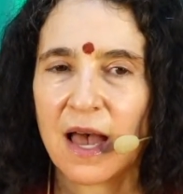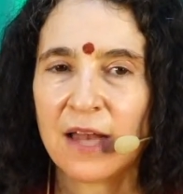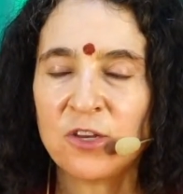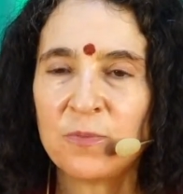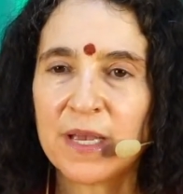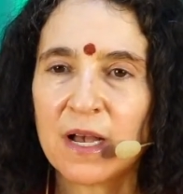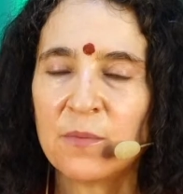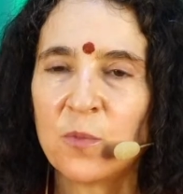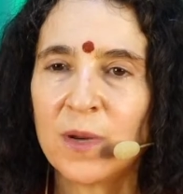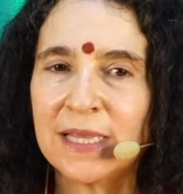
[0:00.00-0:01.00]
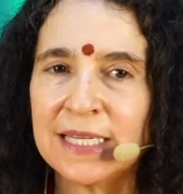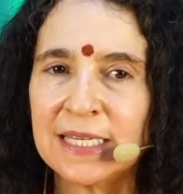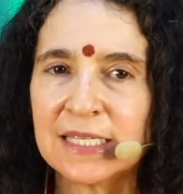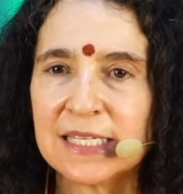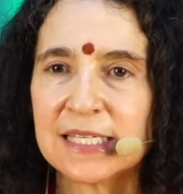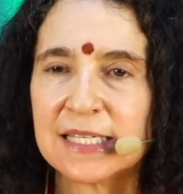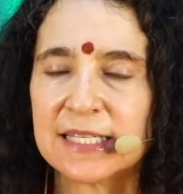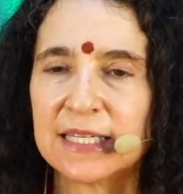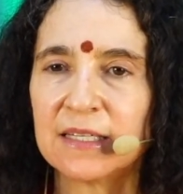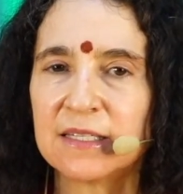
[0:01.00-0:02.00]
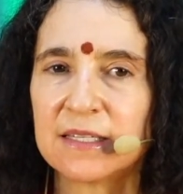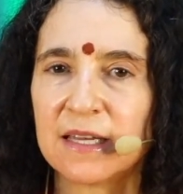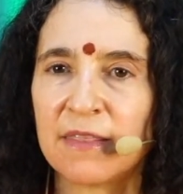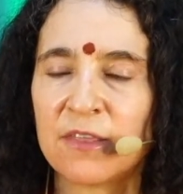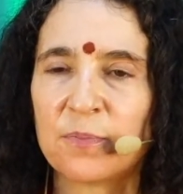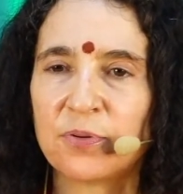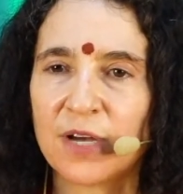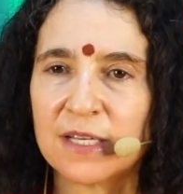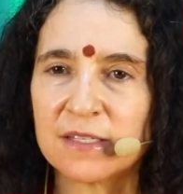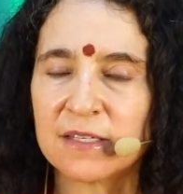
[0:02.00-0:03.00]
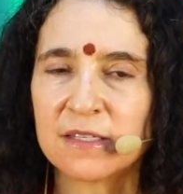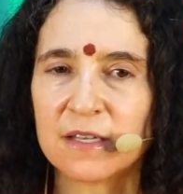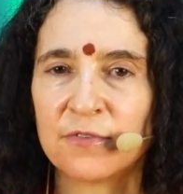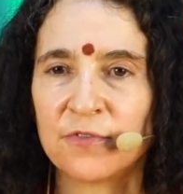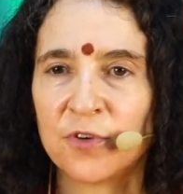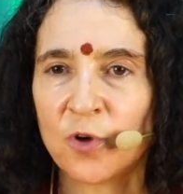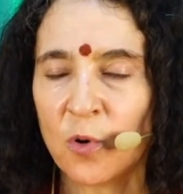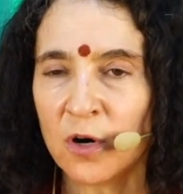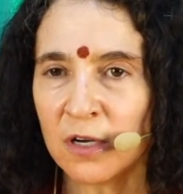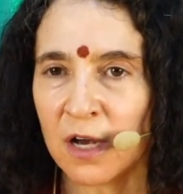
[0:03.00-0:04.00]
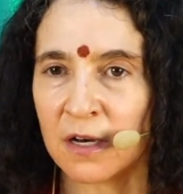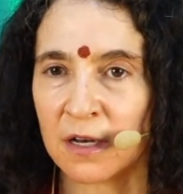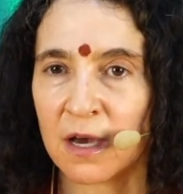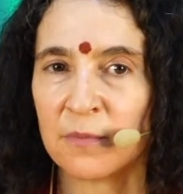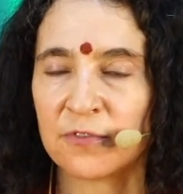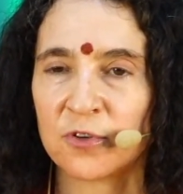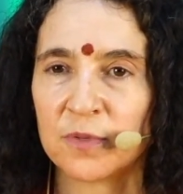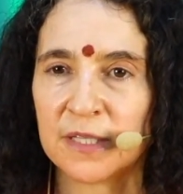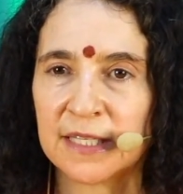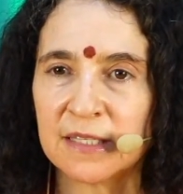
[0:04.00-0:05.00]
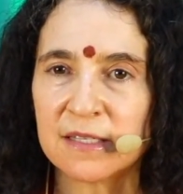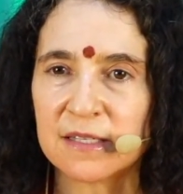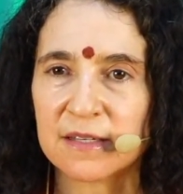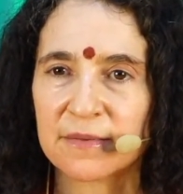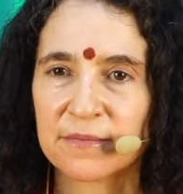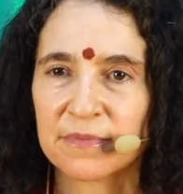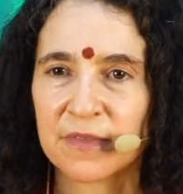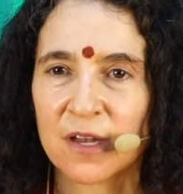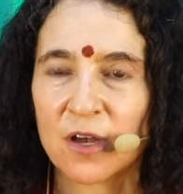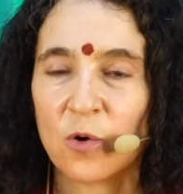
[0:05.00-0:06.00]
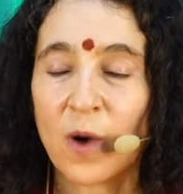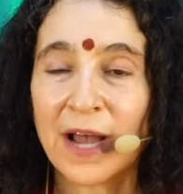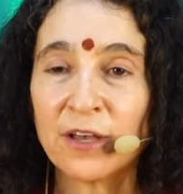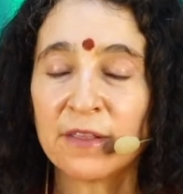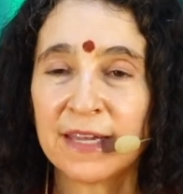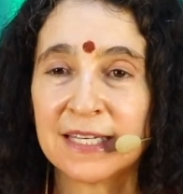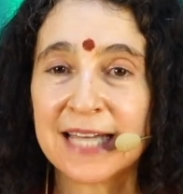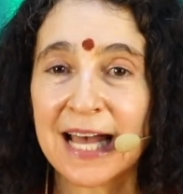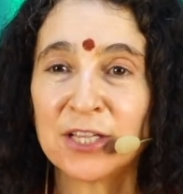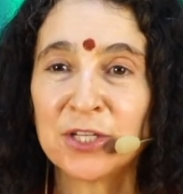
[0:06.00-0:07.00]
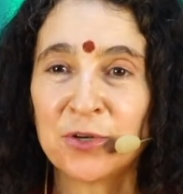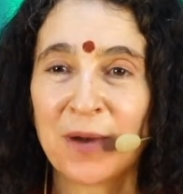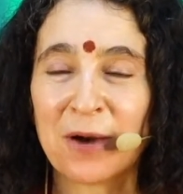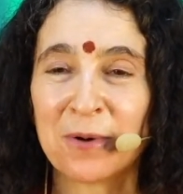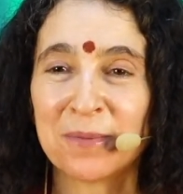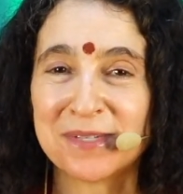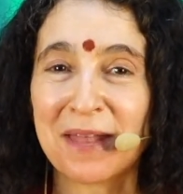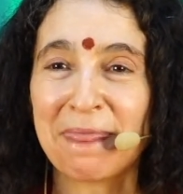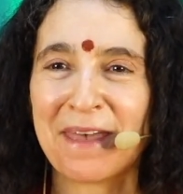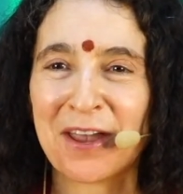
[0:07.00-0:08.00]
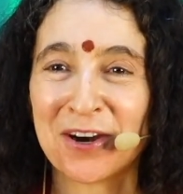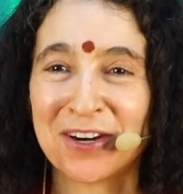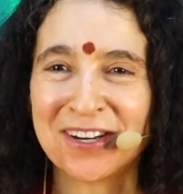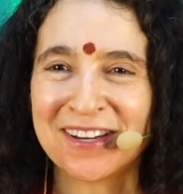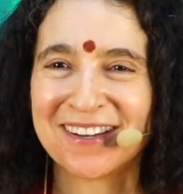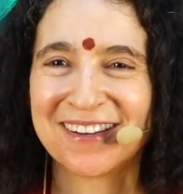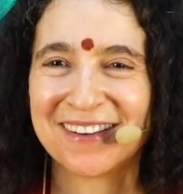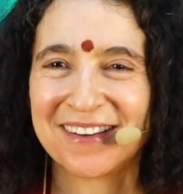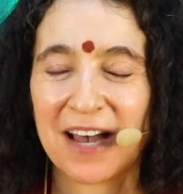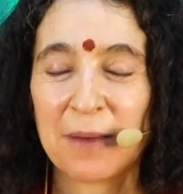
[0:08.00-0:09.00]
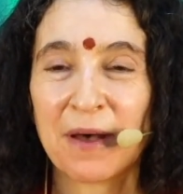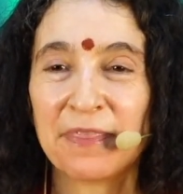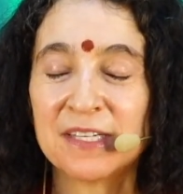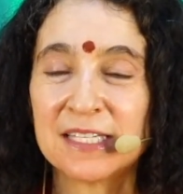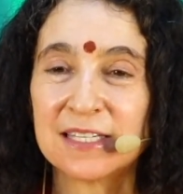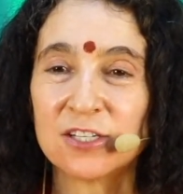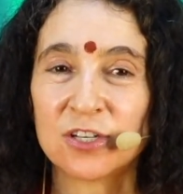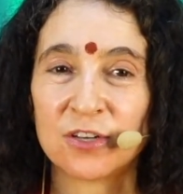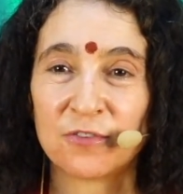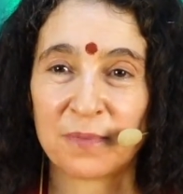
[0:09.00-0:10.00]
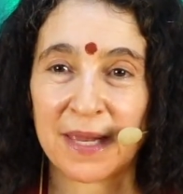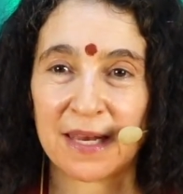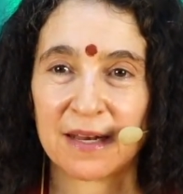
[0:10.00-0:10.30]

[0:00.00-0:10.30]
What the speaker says: And you become willing to sit in the presence of your uncomfortableness while they tell you how upset they are about the decision you've made.